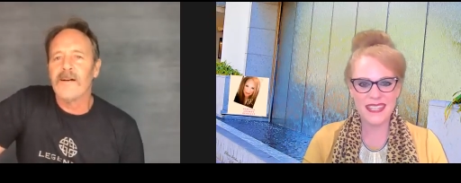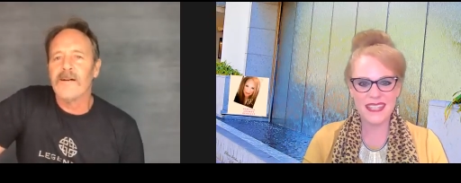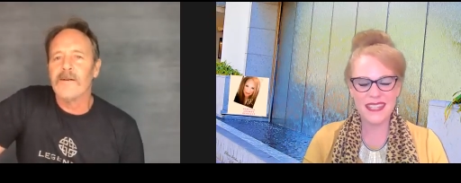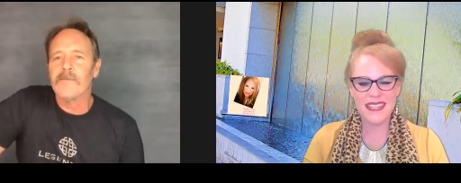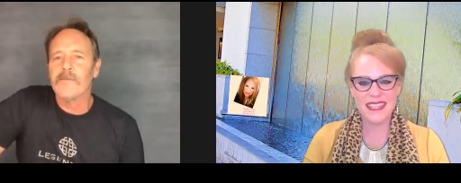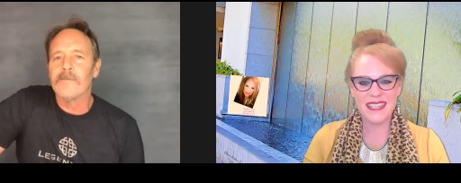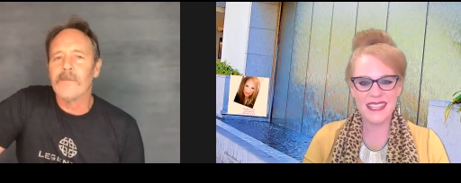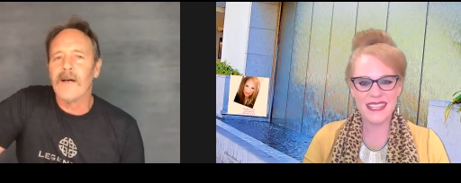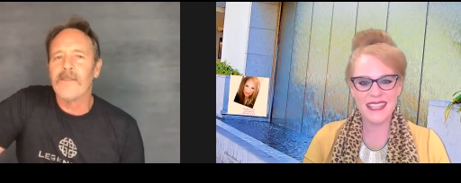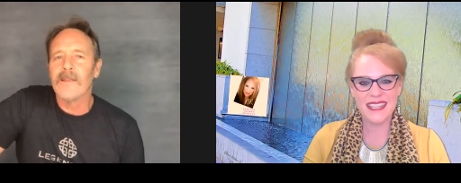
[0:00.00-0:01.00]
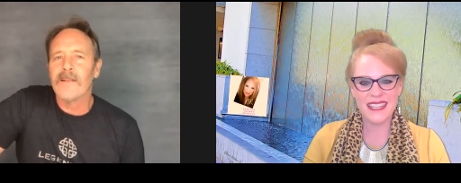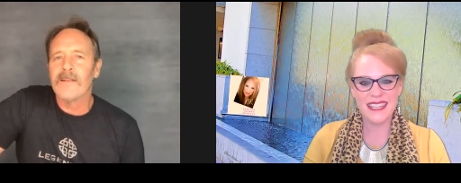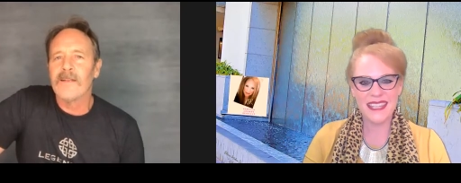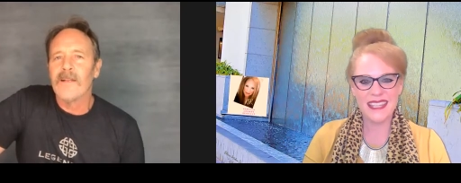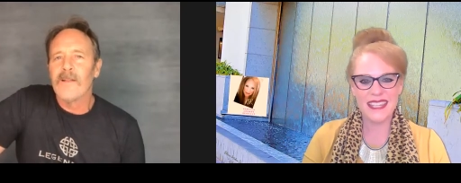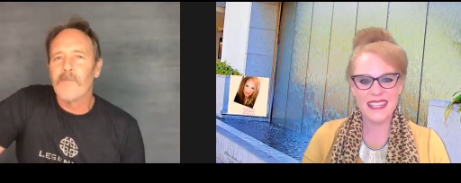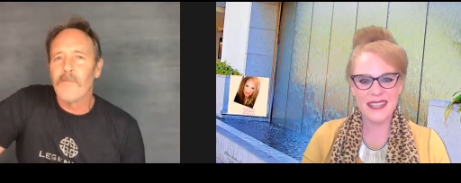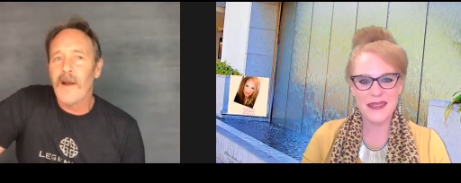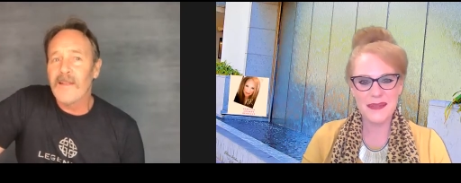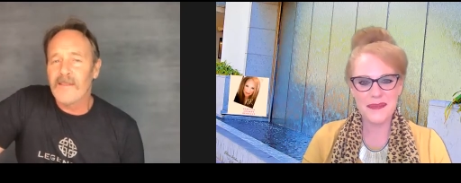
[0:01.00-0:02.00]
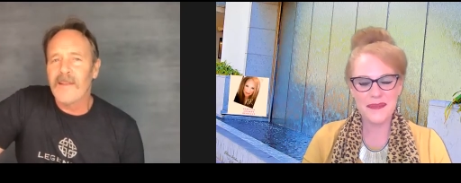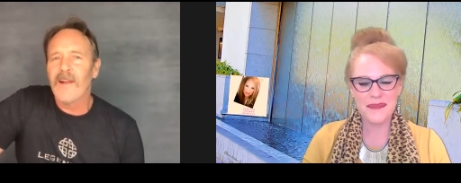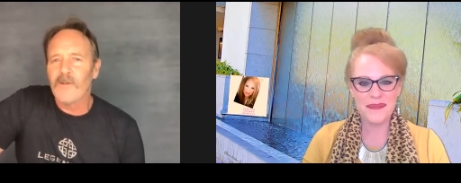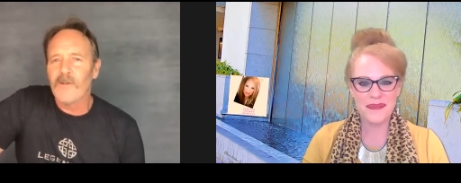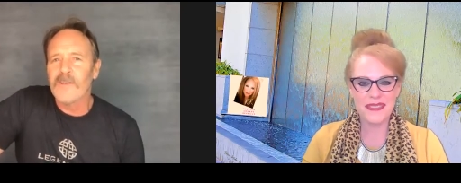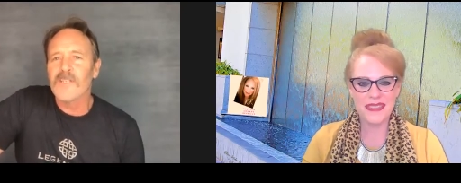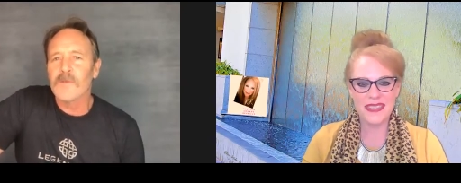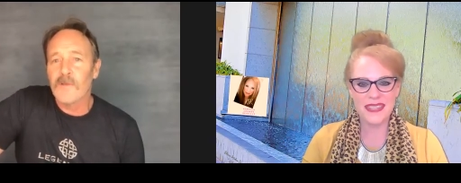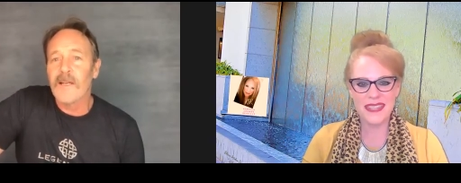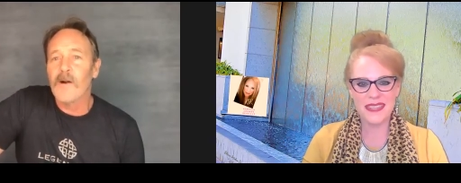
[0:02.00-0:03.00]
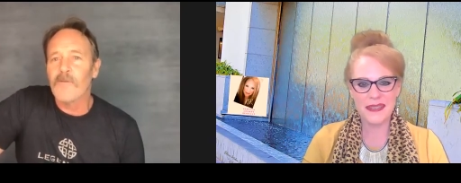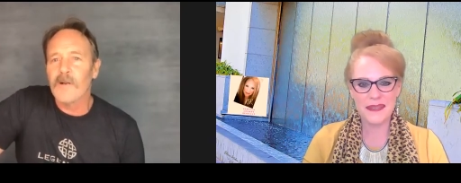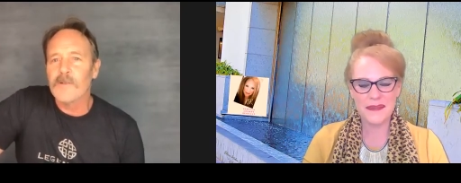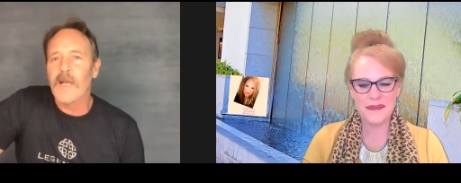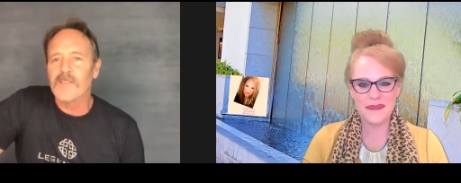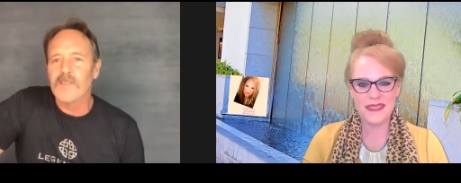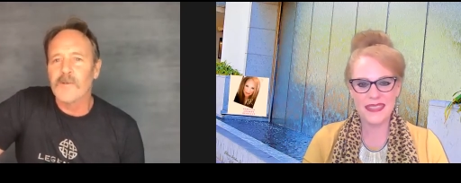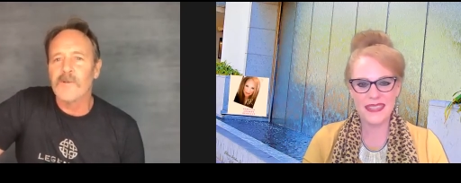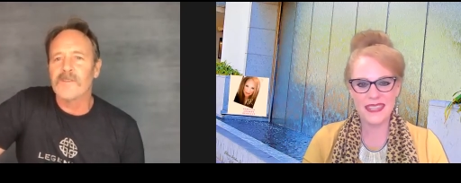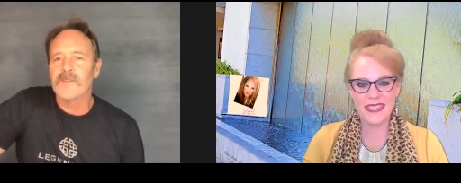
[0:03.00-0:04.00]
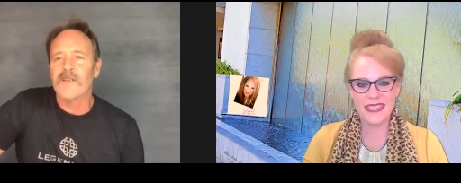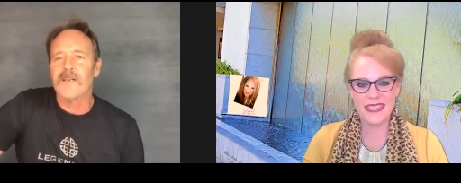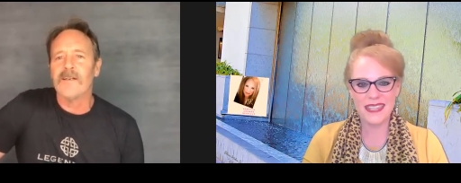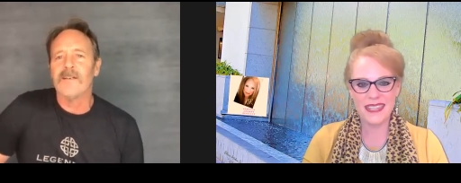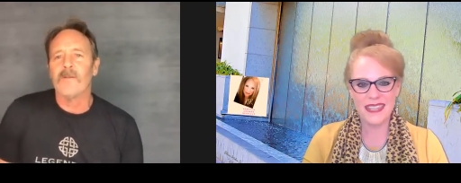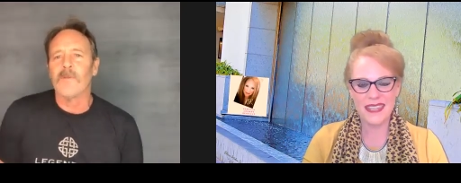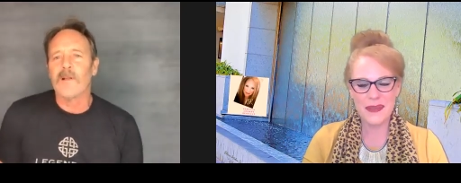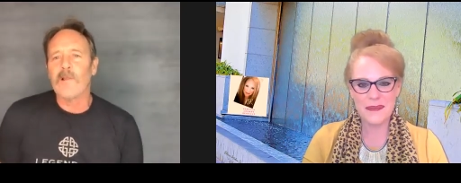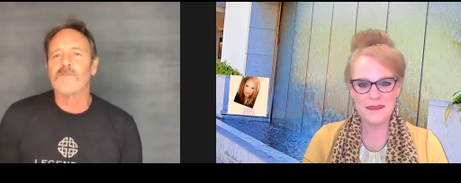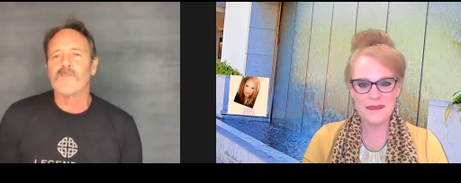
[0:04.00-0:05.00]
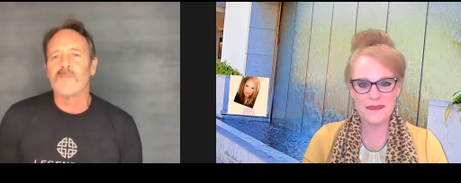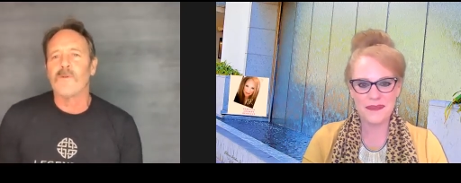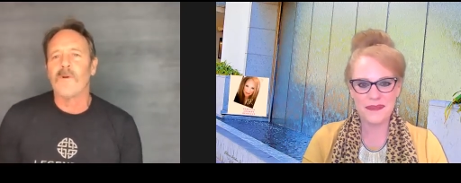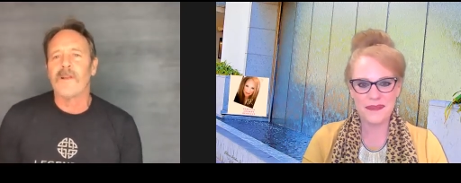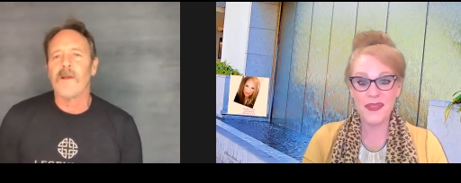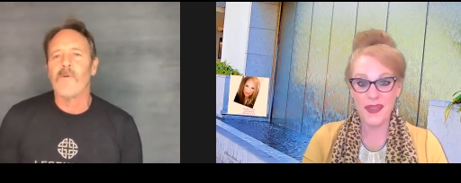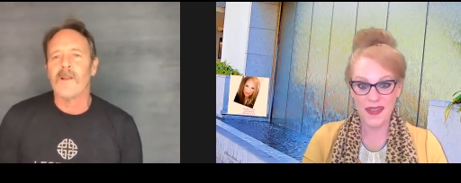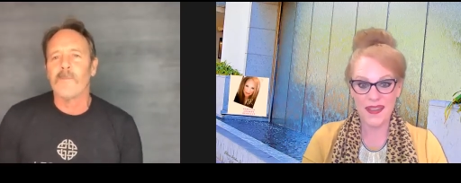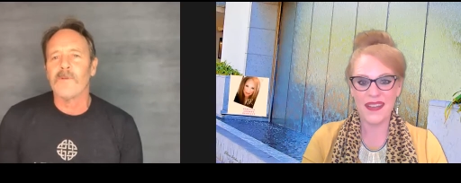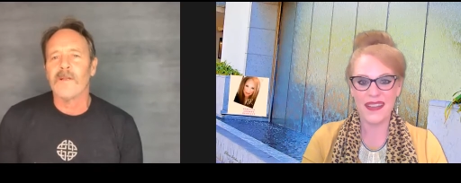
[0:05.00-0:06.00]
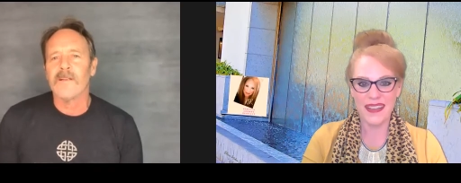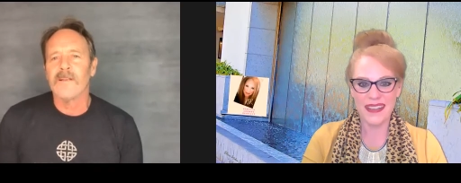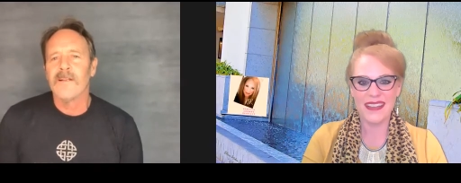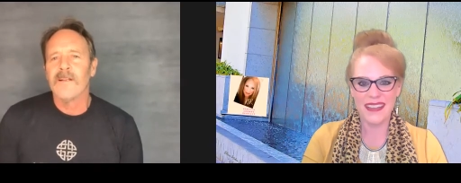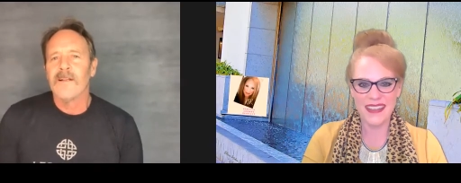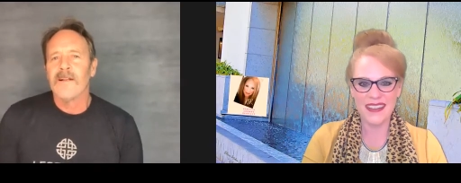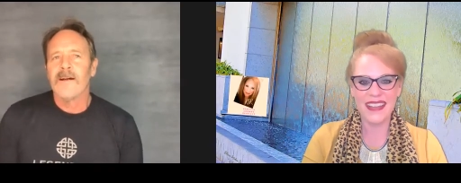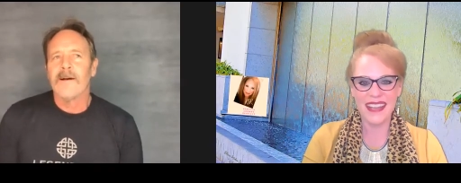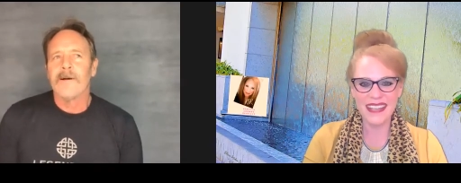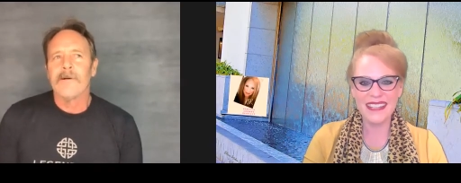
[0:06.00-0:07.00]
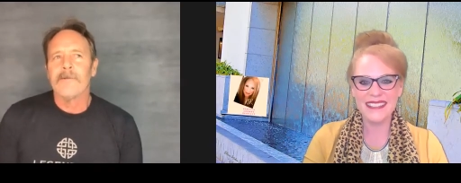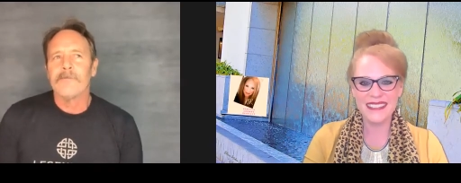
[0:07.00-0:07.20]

Speaker 1: Um, I think Mike, the character I just played in Outrage, actually was uh, a little bit closer to what I want to play. Okay. Um,